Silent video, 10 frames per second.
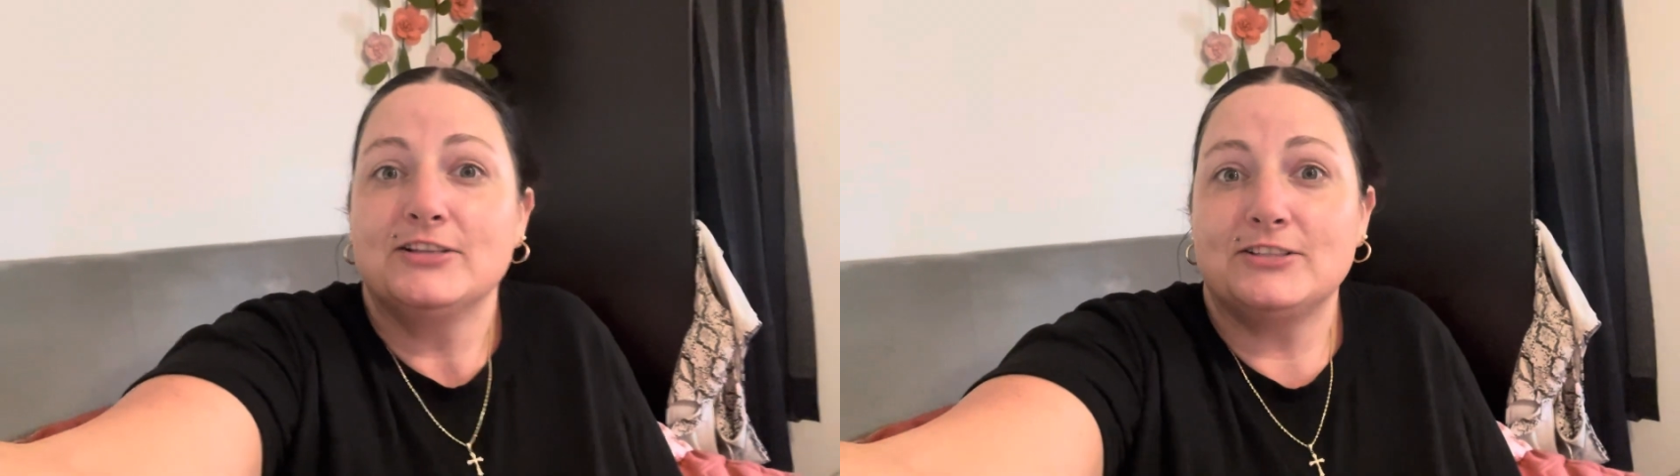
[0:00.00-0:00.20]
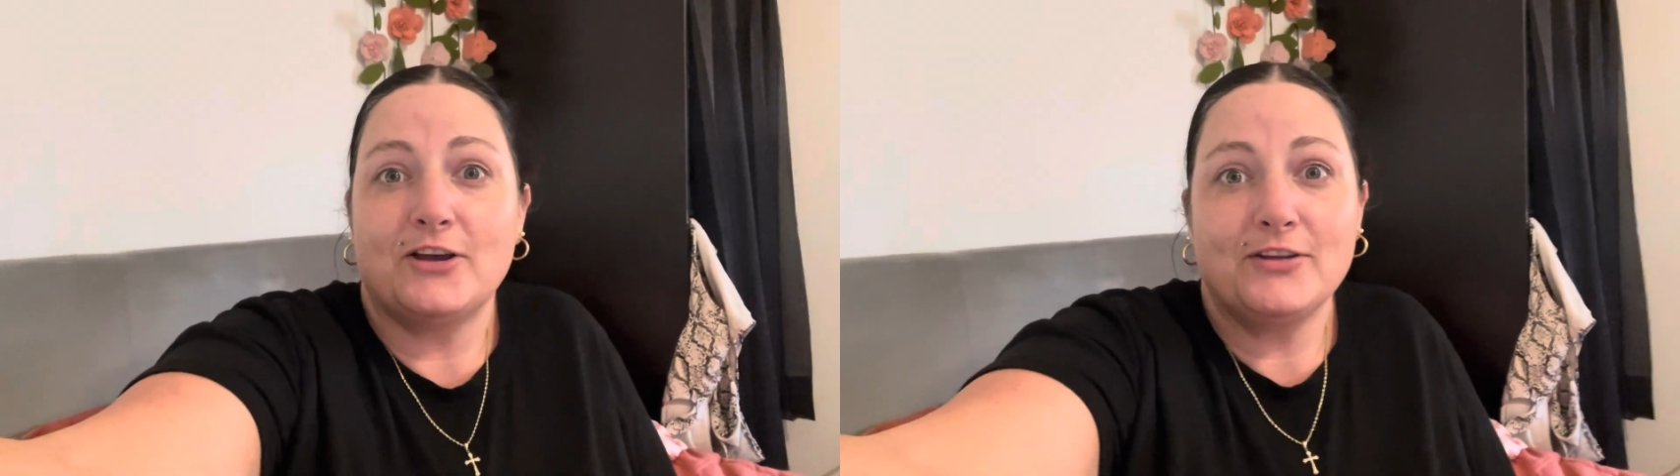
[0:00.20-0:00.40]

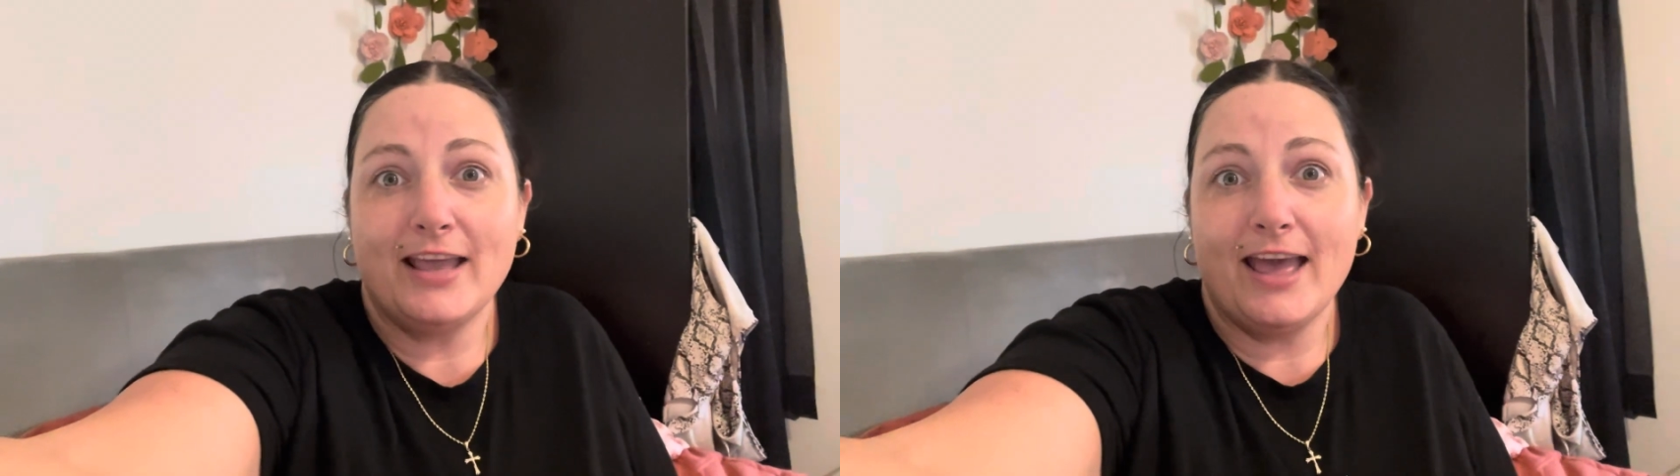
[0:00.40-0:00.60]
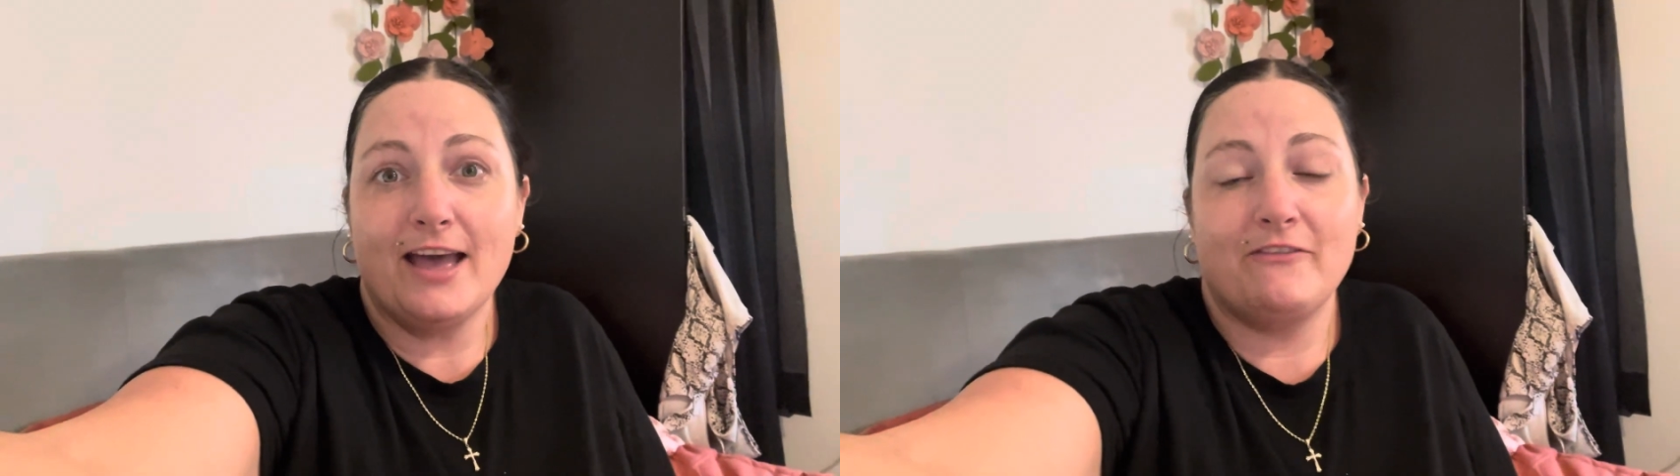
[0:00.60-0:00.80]
So
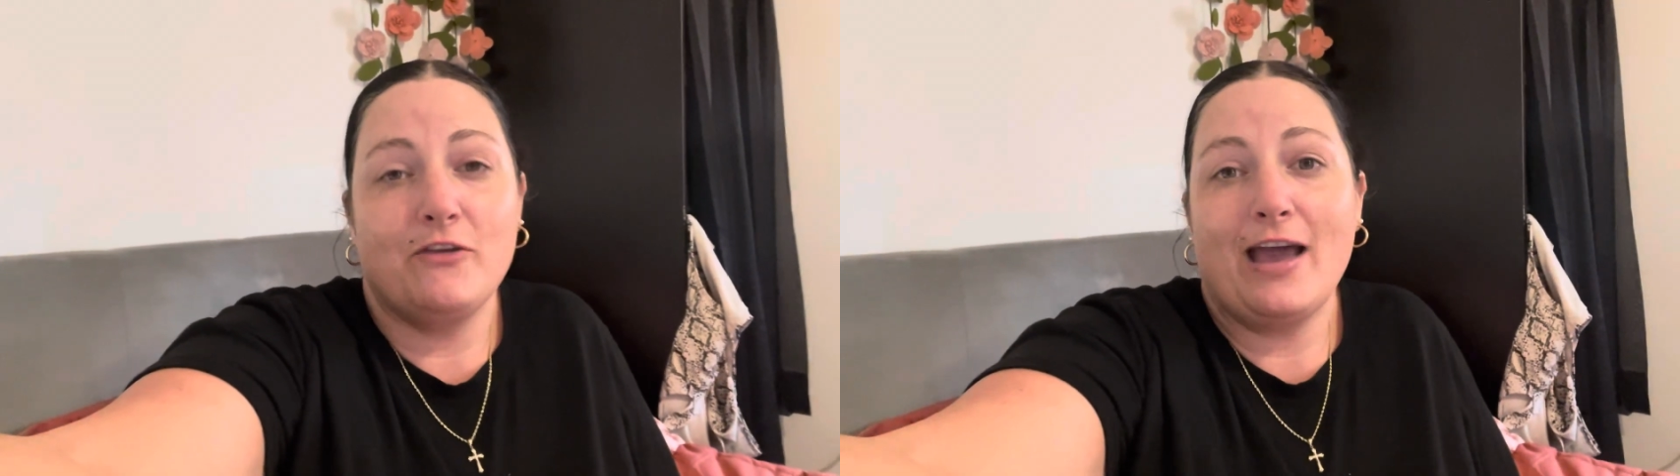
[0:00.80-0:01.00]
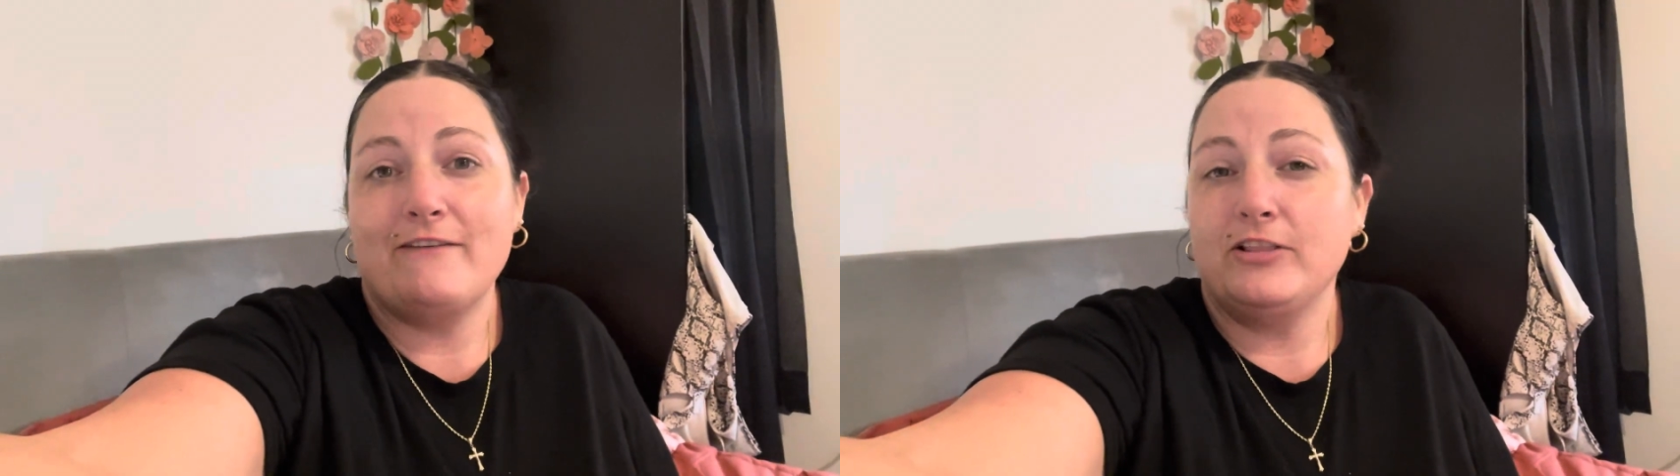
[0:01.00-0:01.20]
yeah,
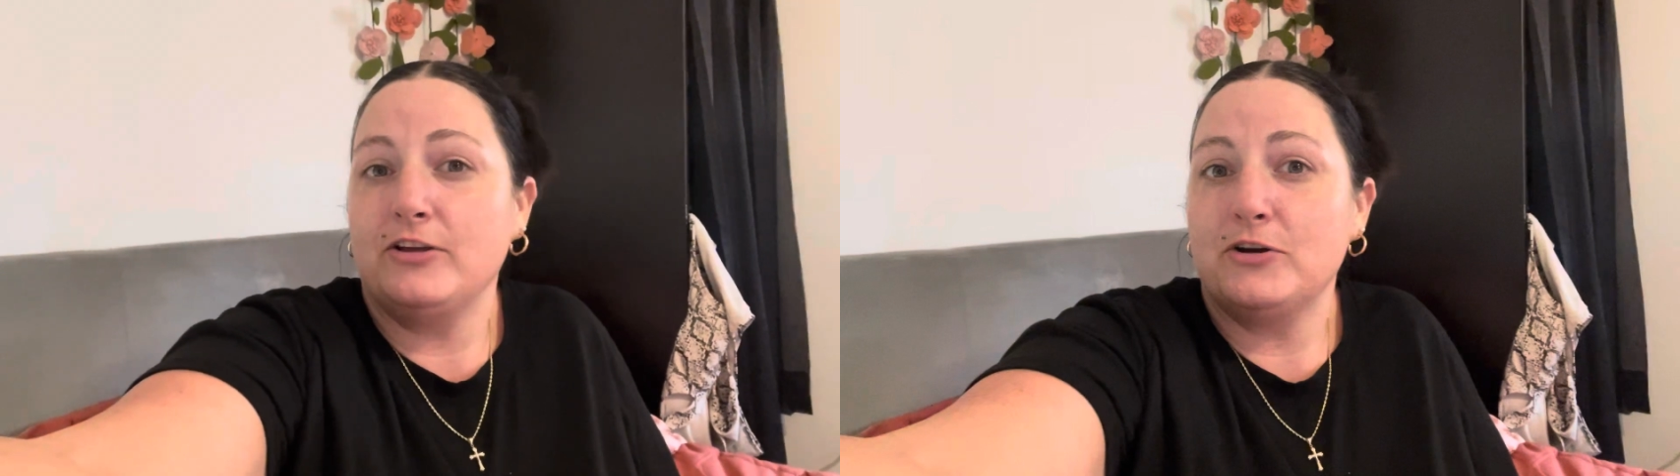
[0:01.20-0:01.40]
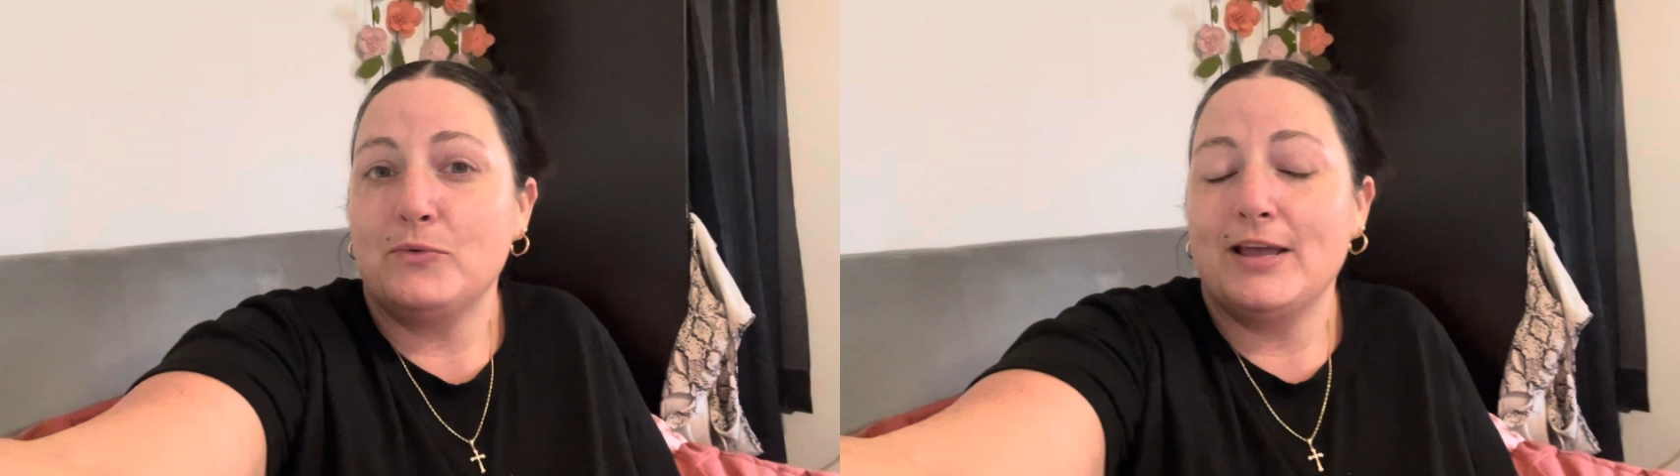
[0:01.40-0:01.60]
if you have a
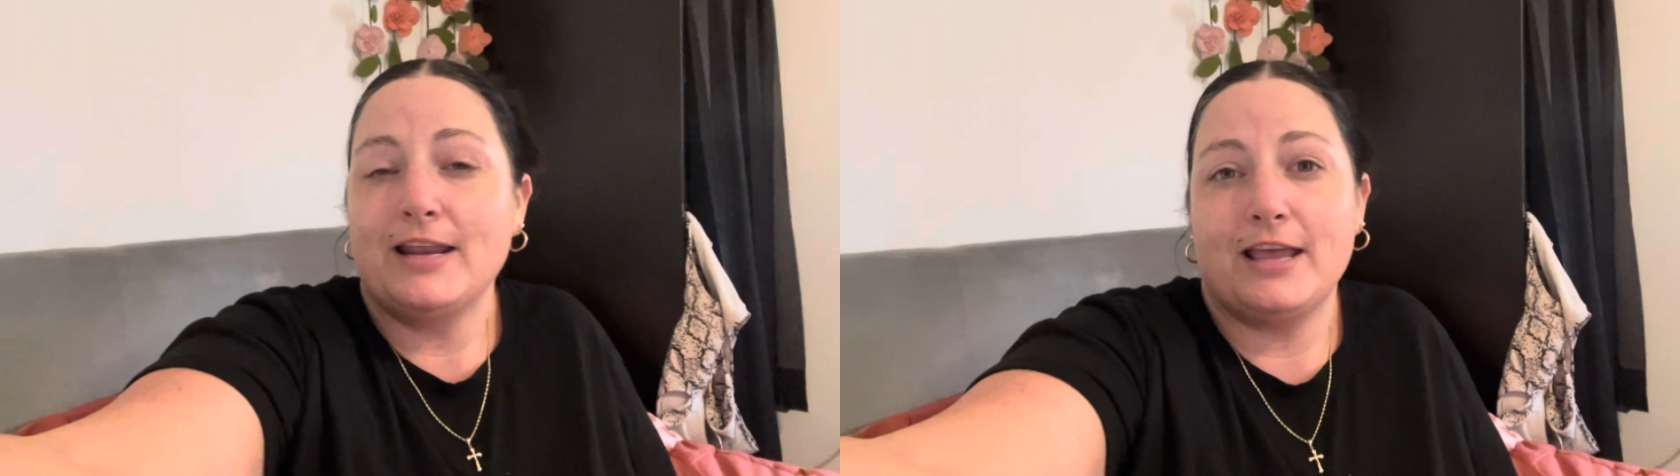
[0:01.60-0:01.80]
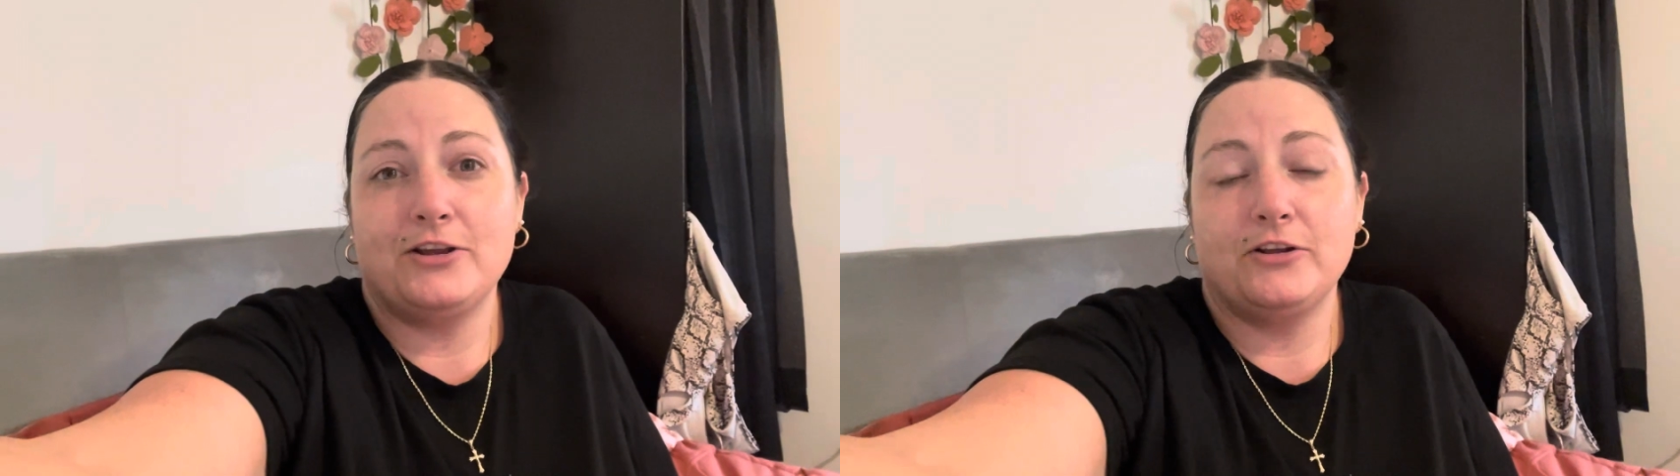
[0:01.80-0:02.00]
little
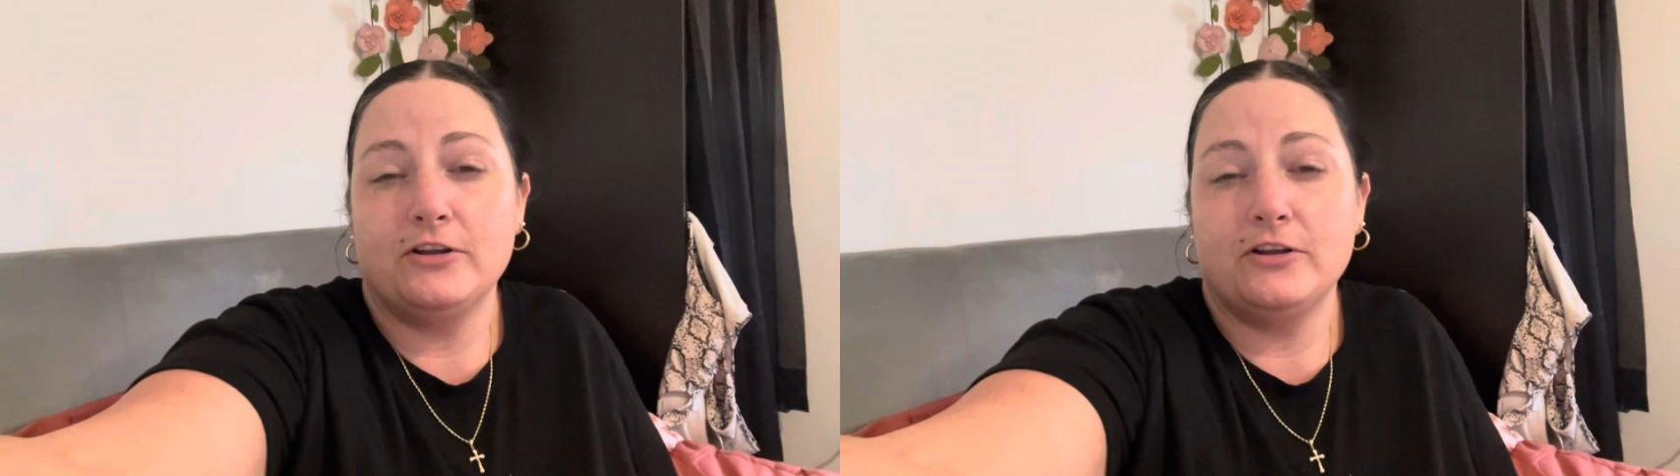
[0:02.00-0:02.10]
one and